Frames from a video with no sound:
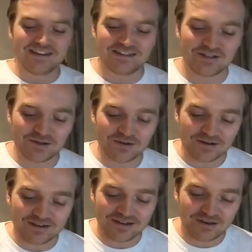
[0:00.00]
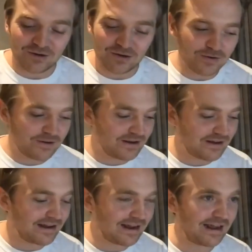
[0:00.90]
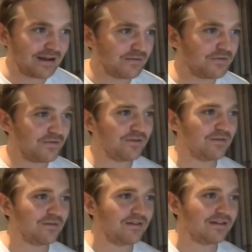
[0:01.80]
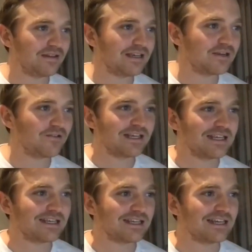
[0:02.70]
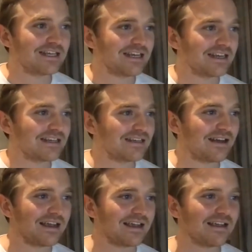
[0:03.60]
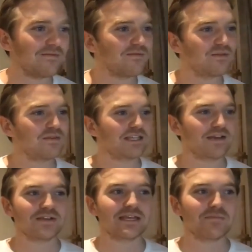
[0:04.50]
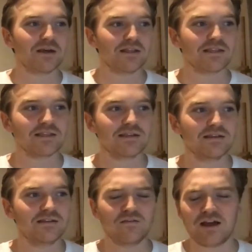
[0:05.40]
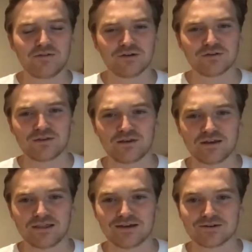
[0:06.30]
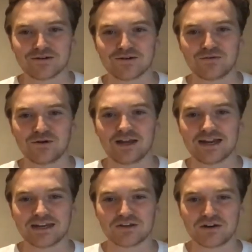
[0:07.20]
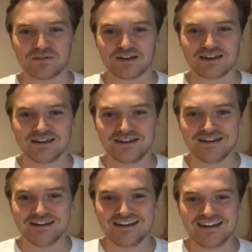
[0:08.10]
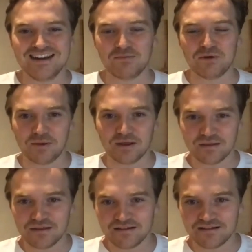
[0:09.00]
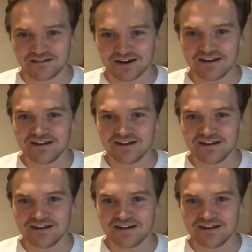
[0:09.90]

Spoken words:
So you have this crazy statistics, like 17 months, 530,000 organic traffic per month, right?